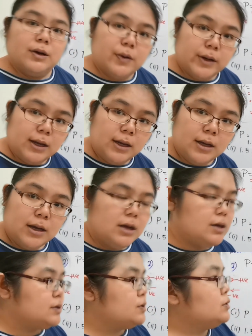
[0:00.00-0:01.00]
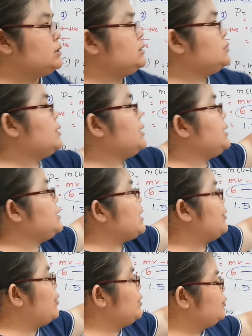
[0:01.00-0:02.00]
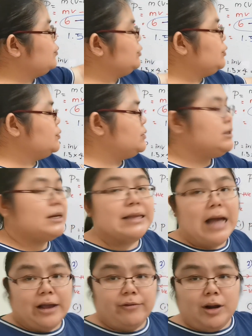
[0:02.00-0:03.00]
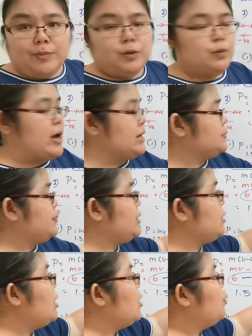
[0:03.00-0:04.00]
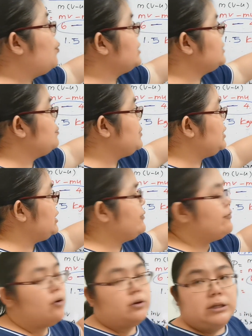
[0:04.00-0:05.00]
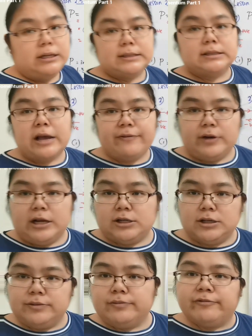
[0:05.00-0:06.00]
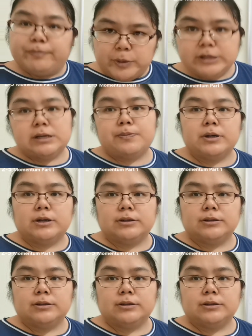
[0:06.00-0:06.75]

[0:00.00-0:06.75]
Okay, so this one is I want to using the diagram to explain what's meaning for this definition principle.